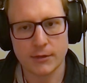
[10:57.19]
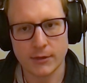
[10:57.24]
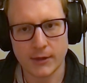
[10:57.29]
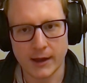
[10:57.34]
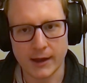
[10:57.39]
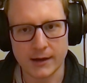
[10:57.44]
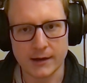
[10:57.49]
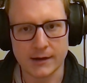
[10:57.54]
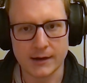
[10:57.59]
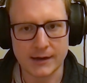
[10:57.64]

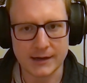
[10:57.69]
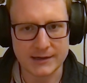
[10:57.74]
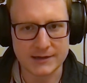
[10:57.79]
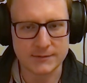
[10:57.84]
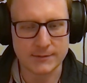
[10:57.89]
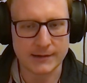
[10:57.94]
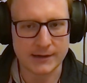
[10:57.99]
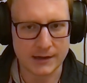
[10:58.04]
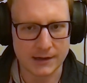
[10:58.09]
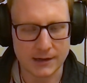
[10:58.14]
then at
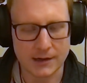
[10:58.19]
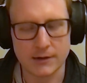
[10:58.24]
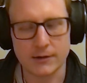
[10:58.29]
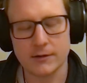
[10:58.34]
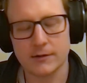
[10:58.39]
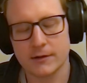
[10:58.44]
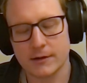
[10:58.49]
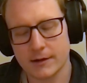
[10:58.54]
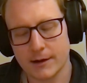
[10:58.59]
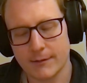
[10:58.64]
least we can
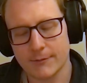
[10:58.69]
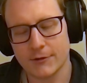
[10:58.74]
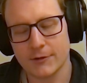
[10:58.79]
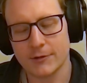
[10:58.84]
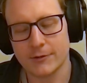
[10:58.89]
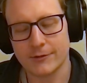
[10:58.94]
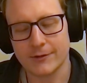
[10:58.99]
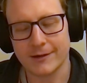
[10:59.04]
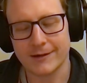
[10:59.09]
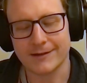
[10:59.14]
come
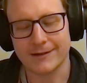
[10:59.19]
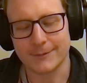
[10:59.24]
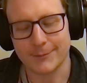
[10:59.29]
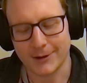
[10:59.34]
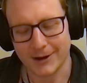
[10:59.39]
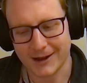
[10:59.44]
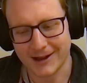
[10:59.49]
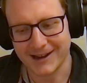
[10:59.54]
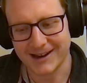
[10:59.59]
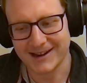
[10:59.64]
to the
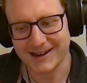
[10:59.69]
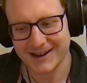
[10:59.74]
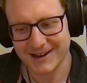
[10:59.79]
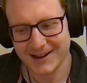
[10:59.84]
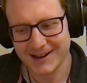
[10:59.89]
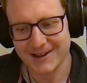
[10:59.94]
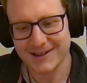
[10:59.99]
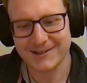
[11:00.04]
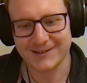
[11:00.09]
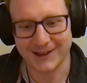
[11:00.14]
supply
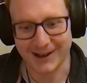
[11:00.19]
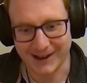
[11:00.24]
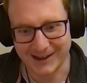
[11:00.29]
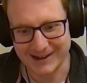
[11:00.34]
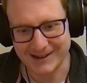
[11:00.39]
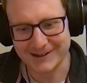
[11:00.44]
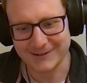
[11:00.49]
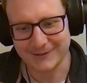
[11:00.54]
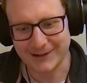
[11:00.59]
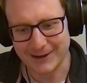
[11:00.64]

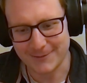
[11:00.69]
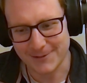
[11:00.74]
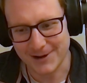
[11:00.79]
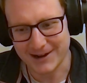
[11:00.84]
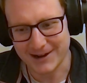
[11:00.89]
side of our